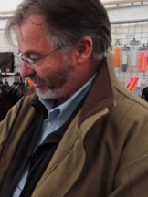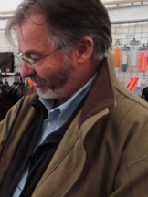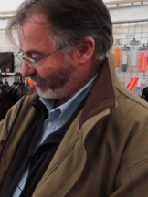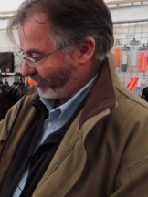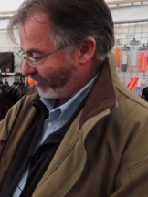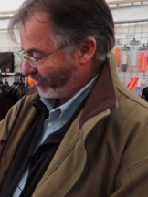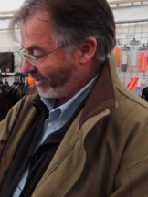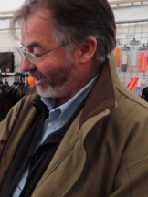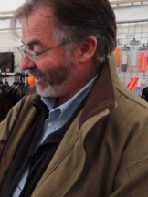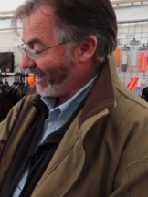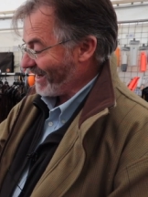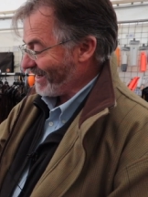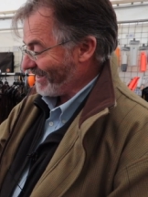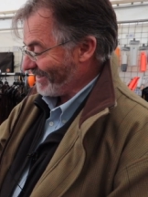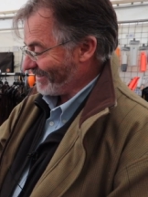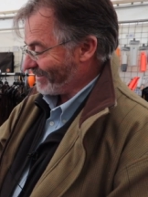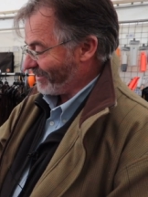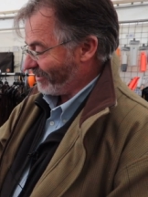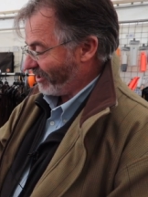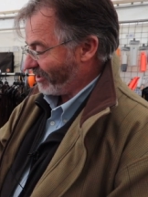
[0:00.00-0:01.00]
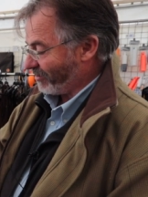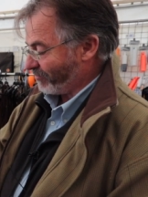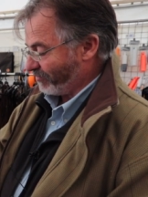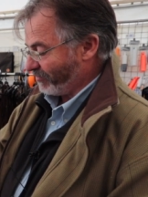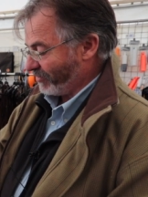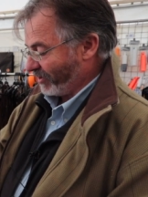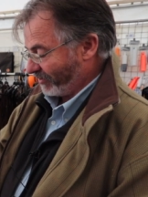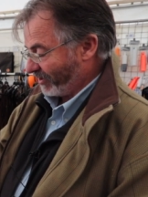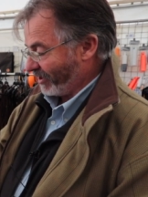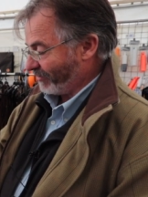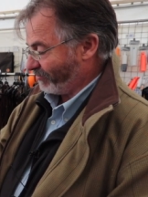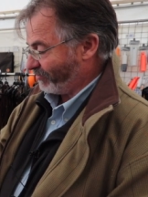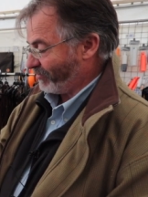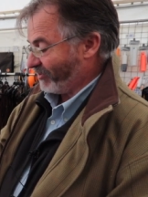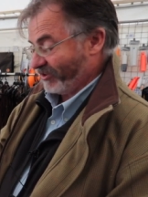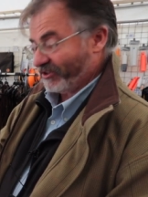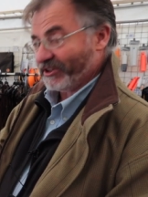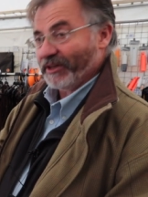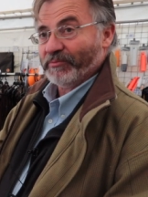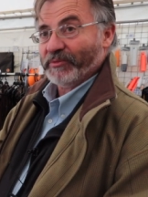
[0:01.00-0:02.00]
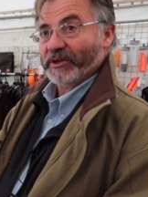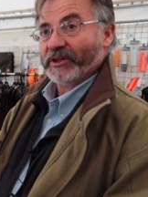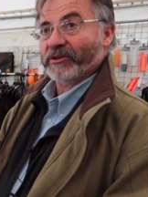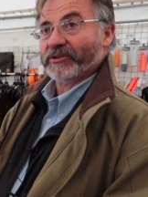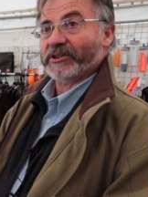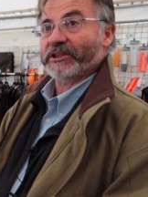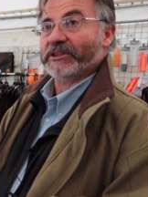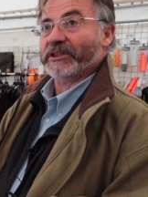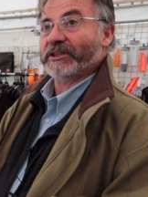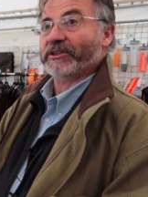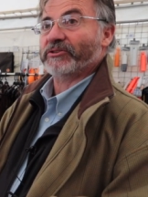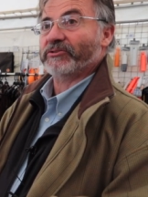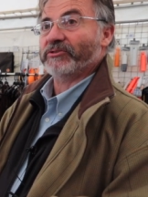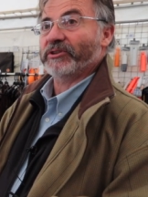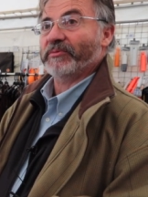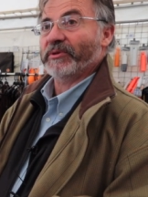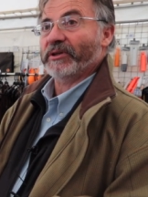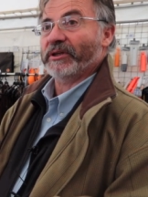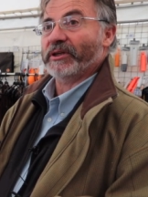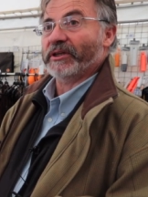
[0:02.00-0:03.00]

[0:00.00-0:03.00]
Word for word: something that ladies like simply because it's extremely